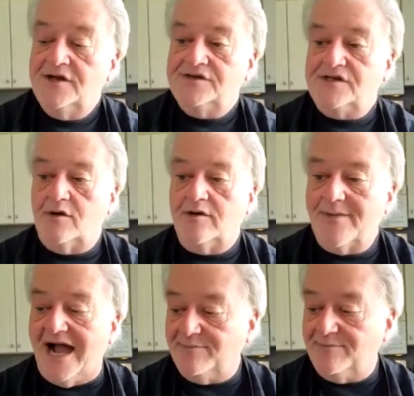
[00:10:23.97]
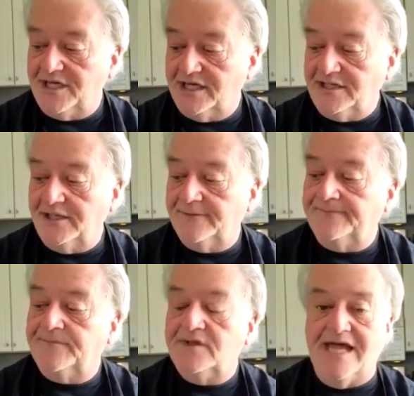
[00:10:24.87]
So in my opinion,
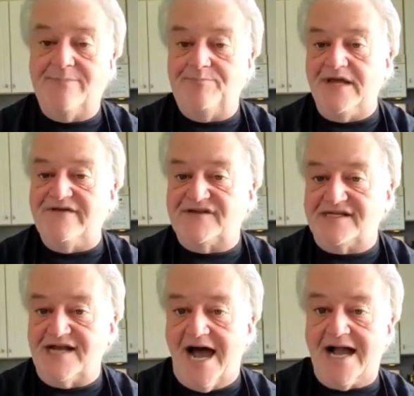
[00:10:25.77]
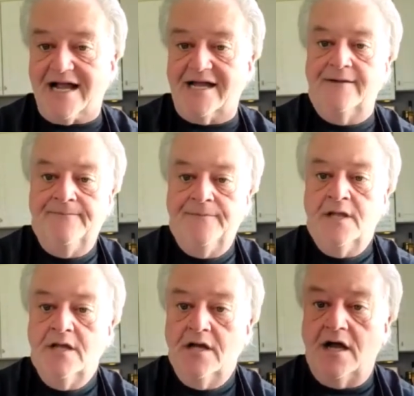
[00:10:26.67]
get beef stock
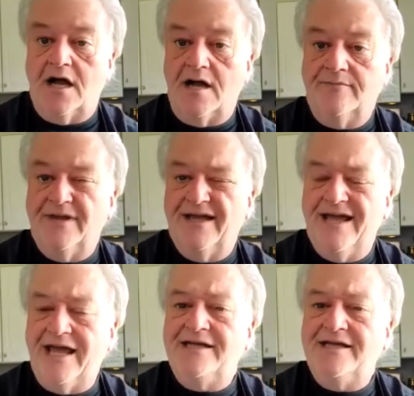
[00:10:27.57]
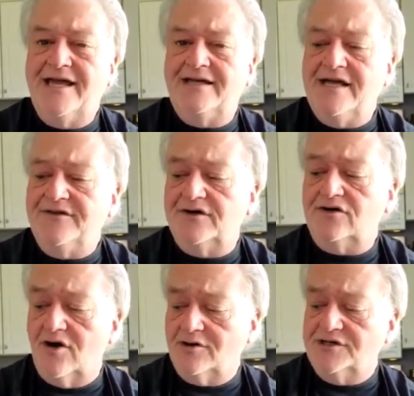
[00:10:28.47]
and get either
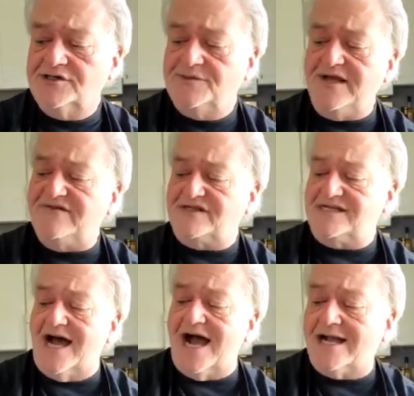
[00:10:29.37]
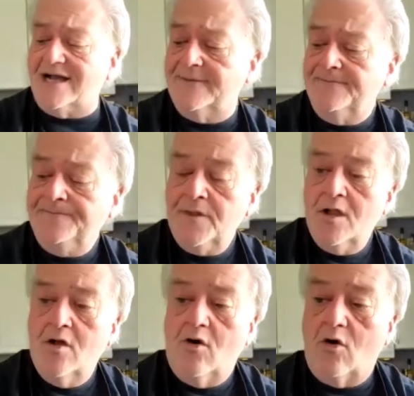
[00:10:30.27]
Kroger's beef stock
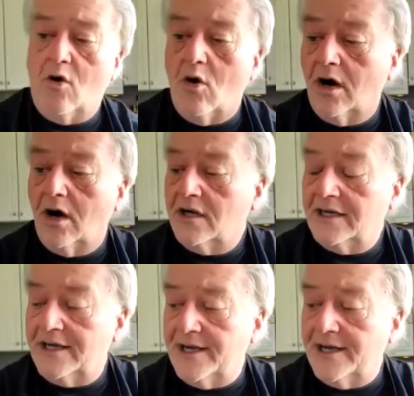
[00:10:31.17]
or